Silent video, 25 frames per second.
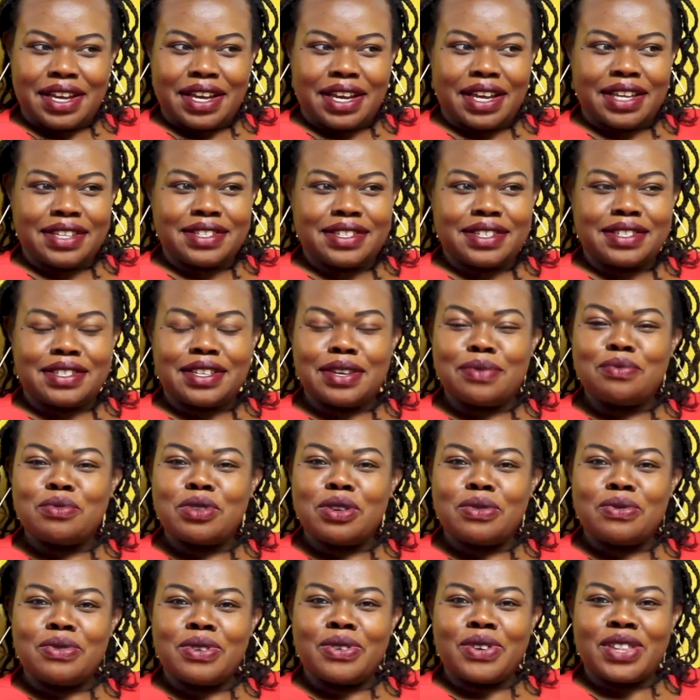It's the same way
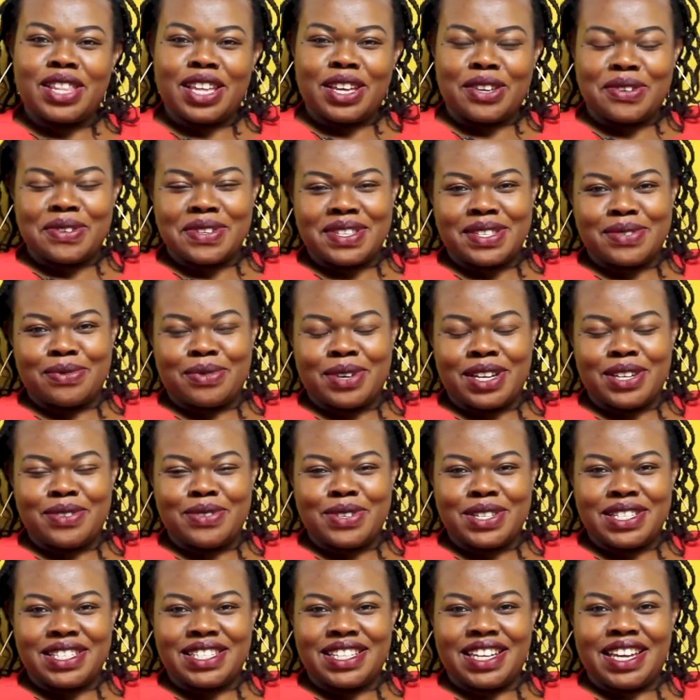whether when you
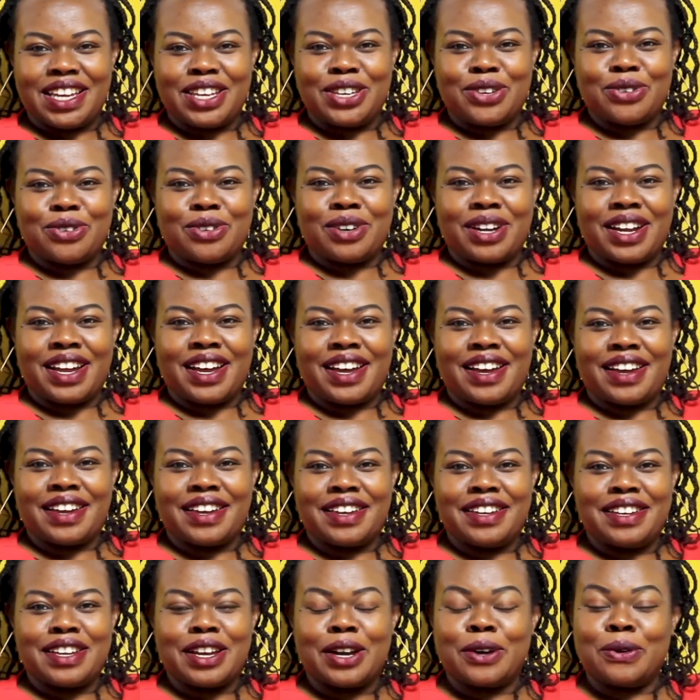say you're
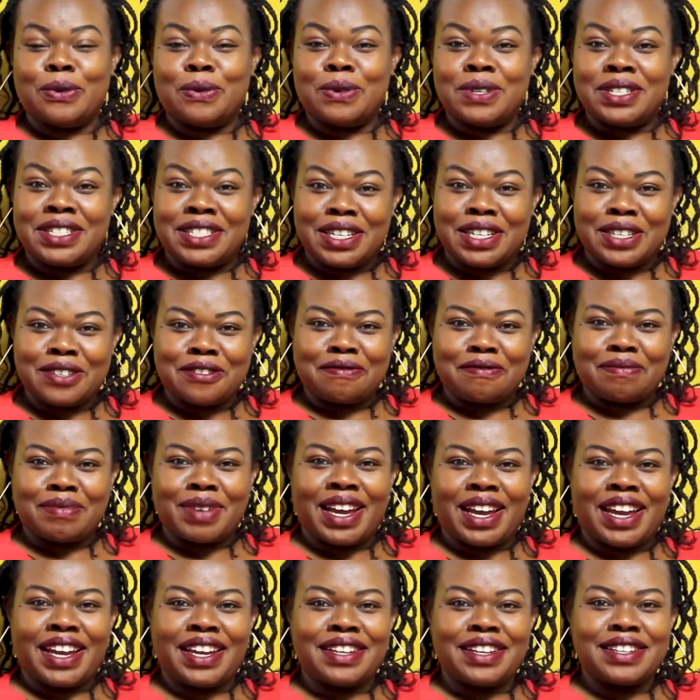in a good state of
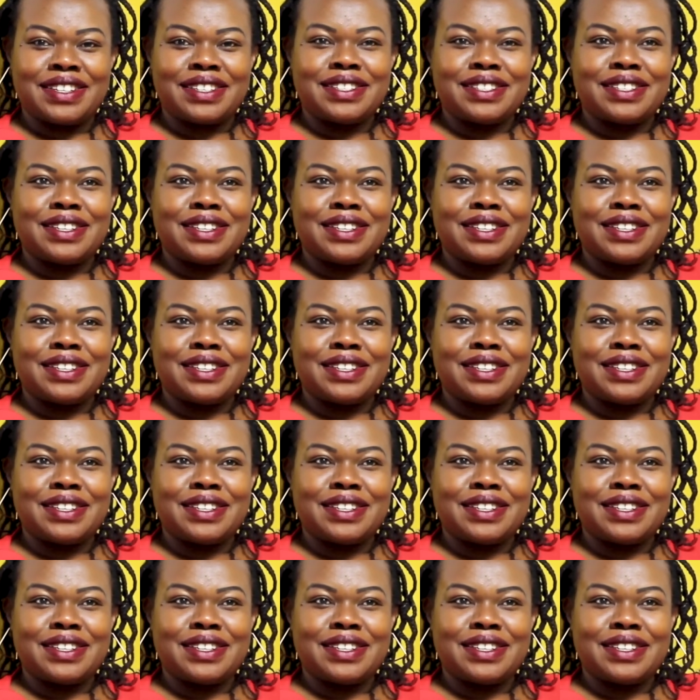mind,